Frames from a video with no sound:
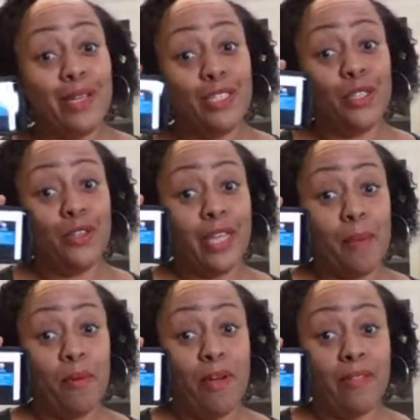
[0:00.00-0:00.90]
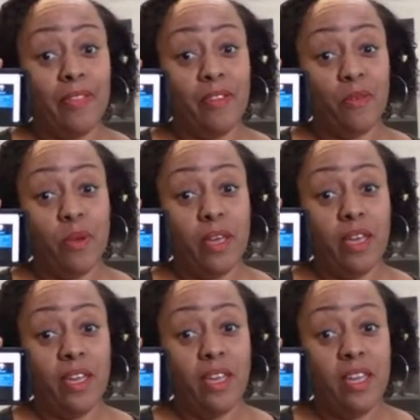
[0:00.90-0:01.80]
I can turn the camera around this
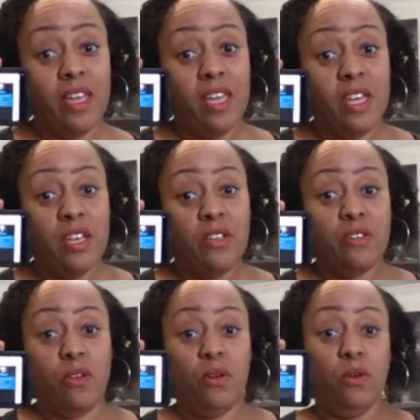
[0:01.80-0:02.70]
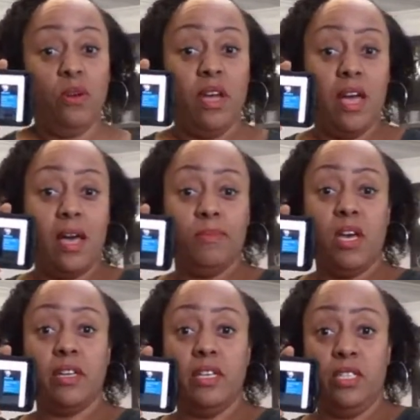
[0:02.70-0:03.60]
way. So I'm
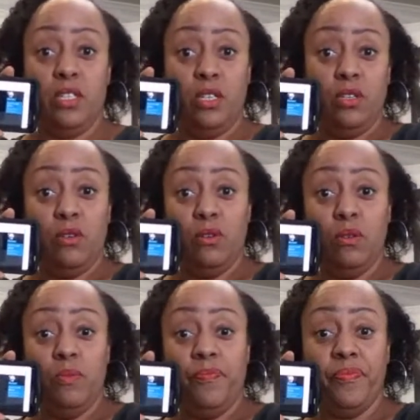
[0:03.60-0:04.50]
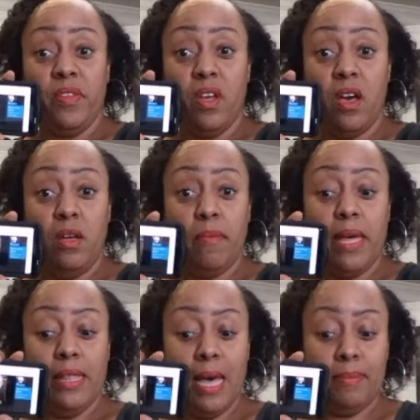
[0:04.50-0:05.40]
talking to you on
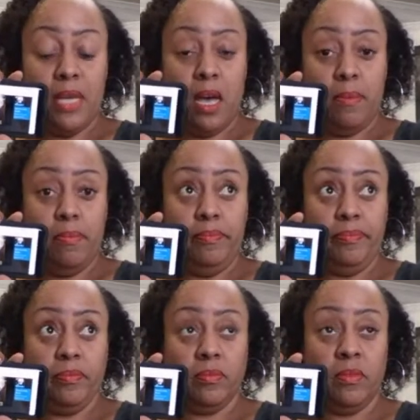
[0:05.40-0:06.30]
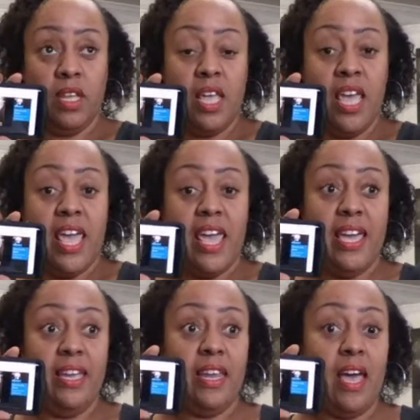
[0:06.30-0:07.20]
my laptop
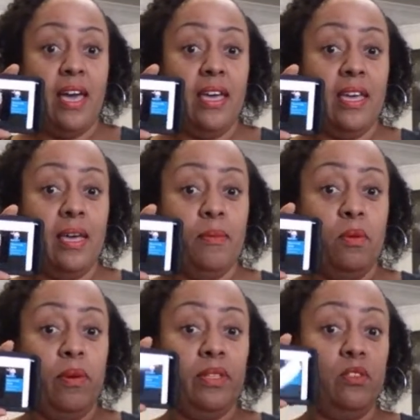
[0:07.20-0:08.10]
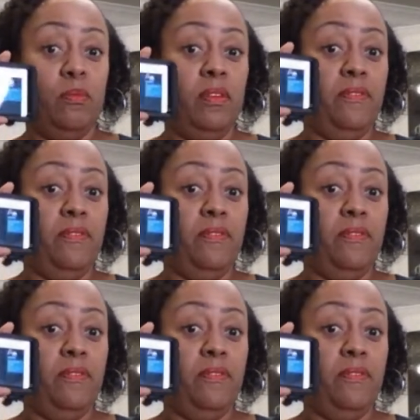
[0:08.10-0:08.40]
and I am going to be